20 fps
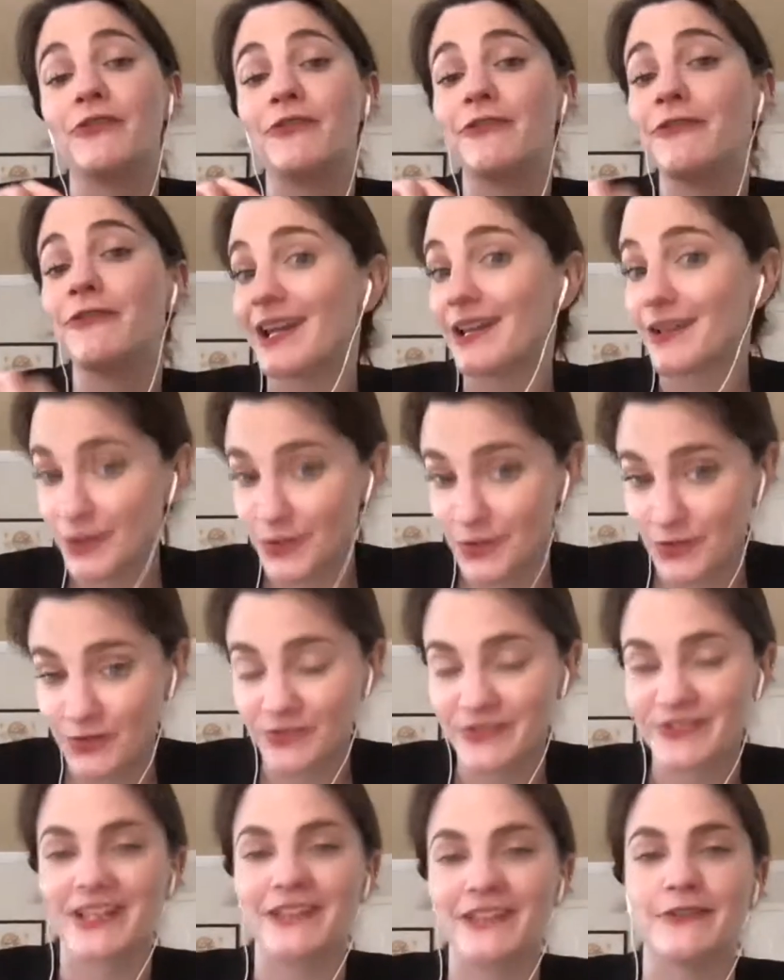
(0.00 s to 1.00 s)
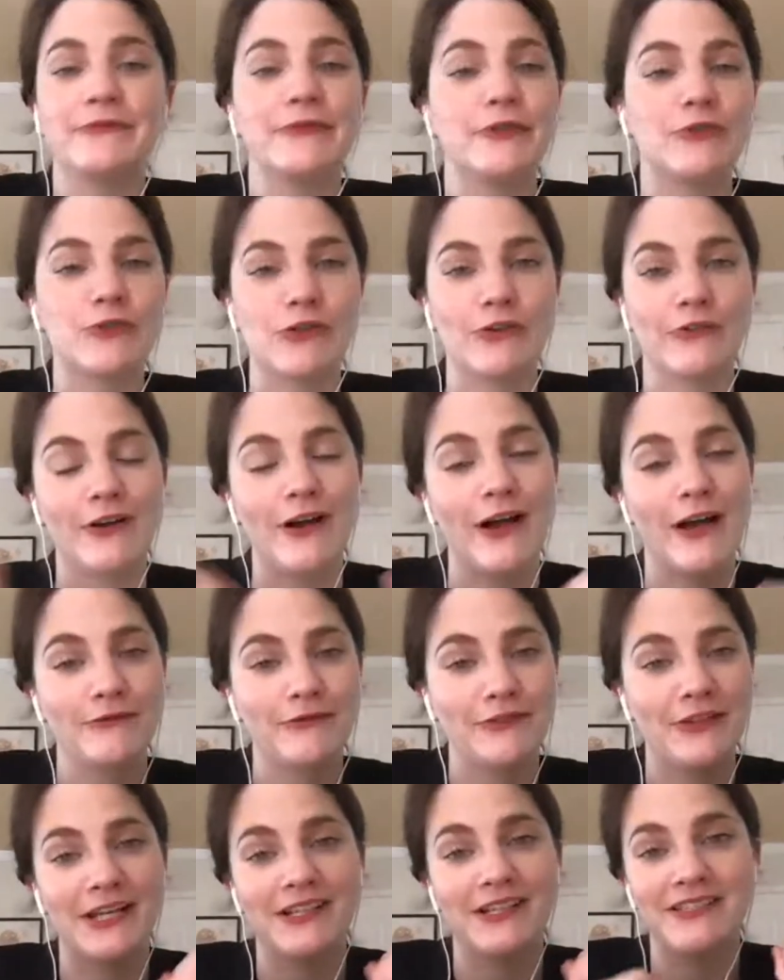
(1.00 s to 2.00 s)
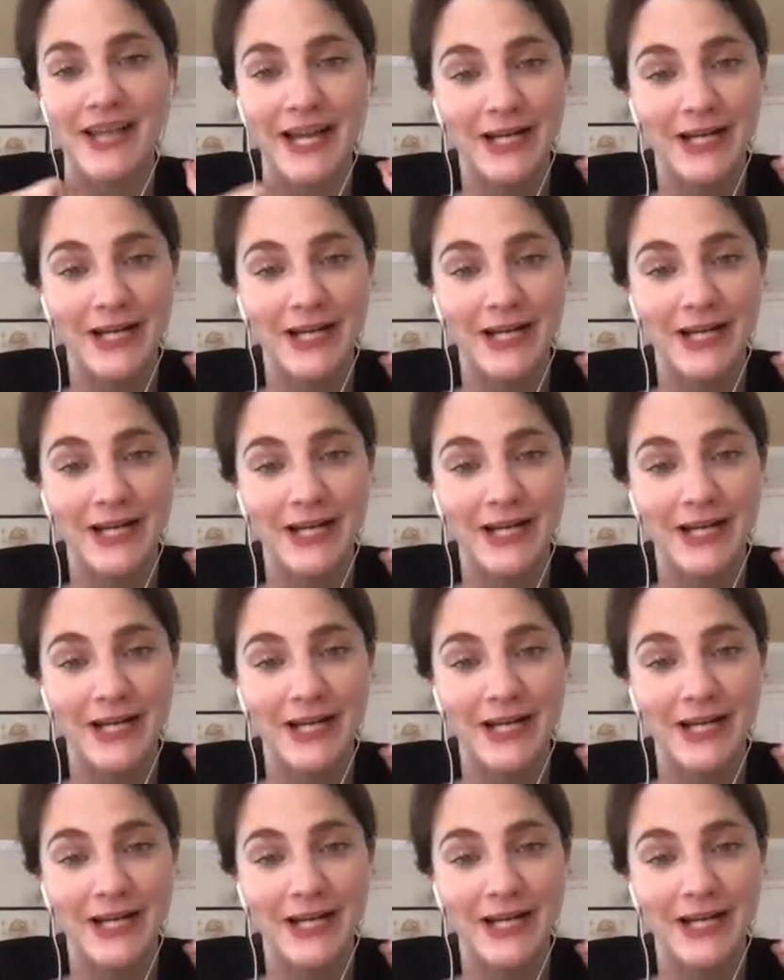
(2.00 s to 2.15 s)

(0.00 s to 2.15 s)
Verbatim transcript: Fake News, and the Future of Conflict.